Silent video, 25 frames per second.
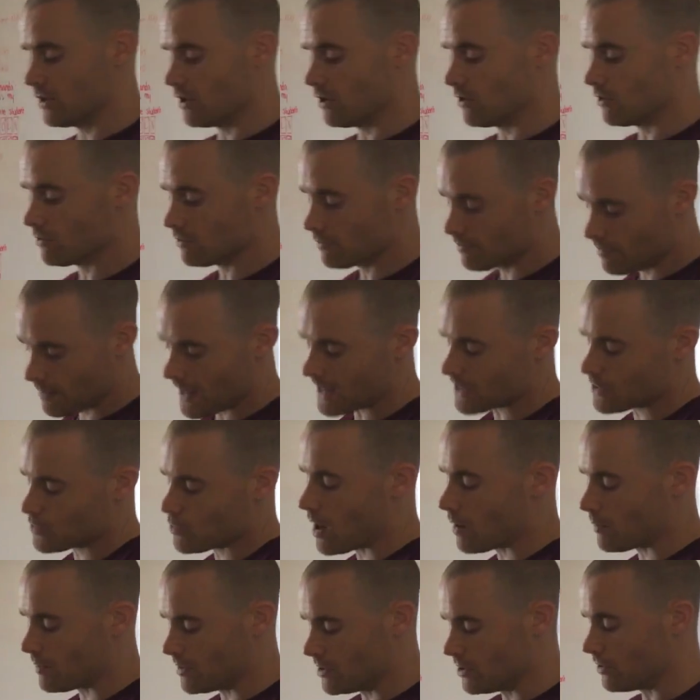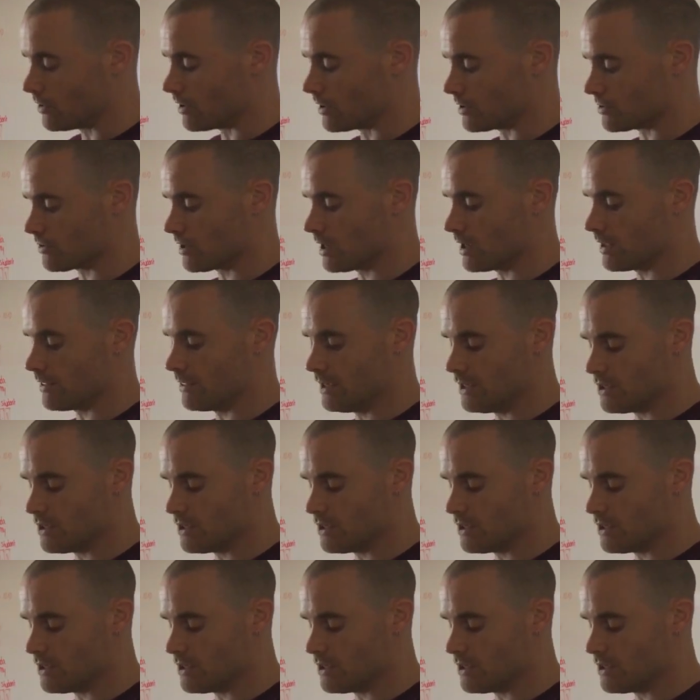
So that's why we do this, right?